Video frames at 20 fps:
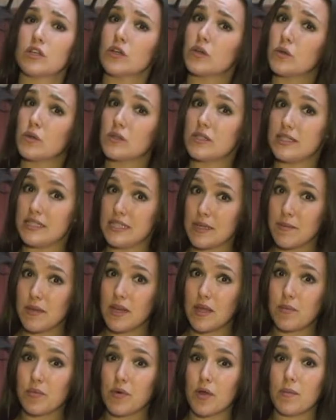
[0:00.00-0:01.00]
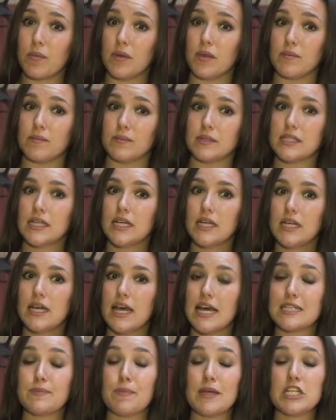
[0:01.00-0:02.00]
can cause similar problems,
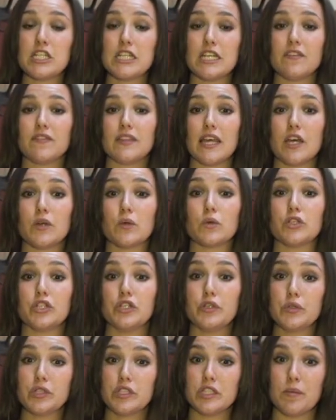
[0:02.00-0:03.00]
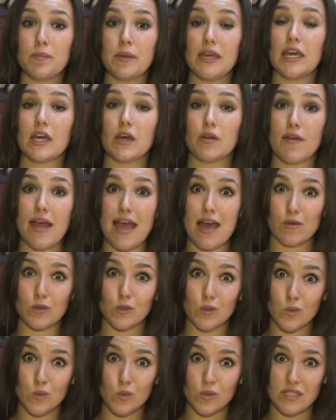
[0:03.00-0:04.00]
especially if they are not used to being
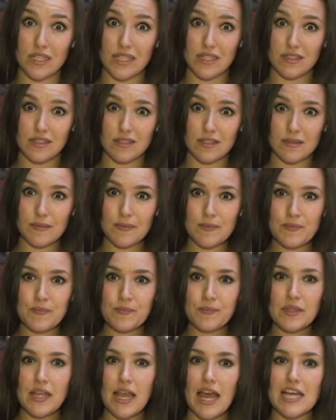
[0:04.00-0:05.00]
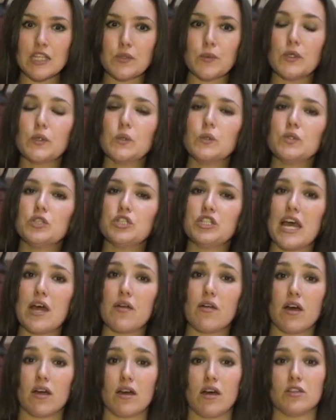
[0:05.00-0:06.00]
around horses. As we all
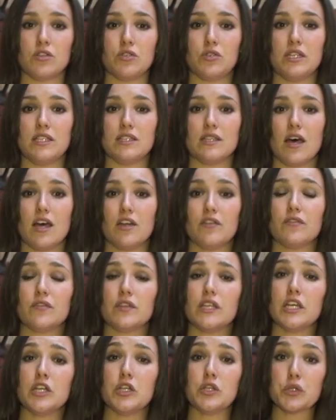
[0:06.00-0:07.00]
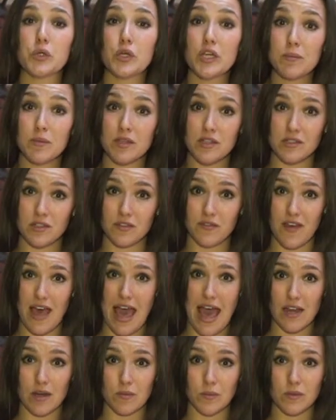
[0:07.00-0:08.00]
share our countryside for the enjoyment of
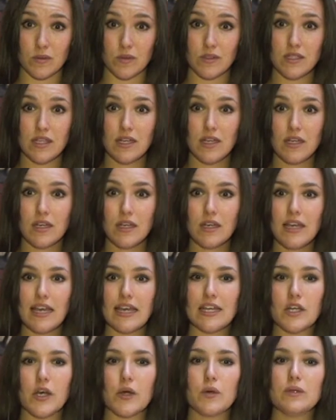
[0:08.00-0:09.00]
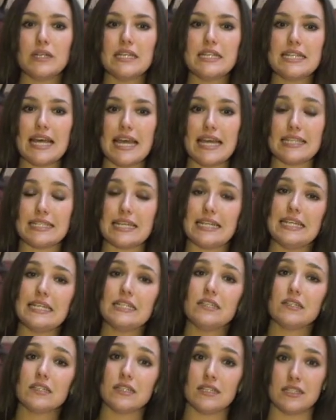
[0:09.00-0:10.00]
our animals, it only takes a
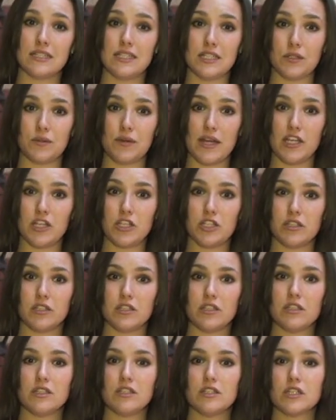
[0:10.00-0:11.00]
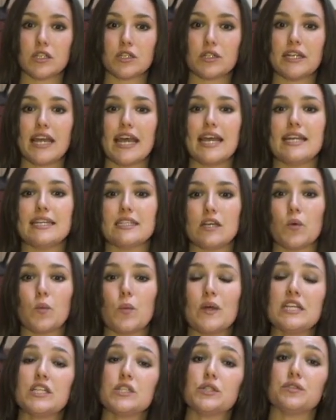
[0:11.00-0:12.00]
little consideration to create a
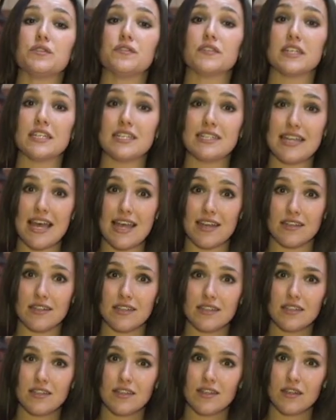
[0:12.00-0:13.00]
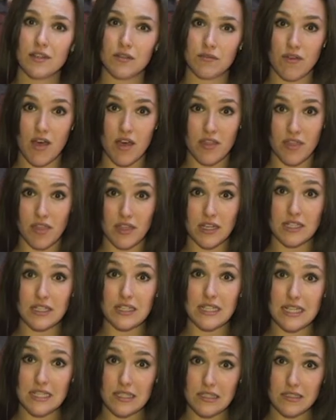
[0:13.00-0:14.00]
winter of content rather than
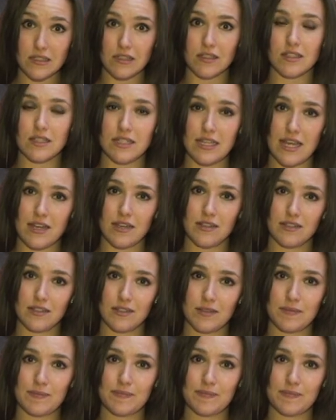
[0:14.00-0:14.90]
discontent.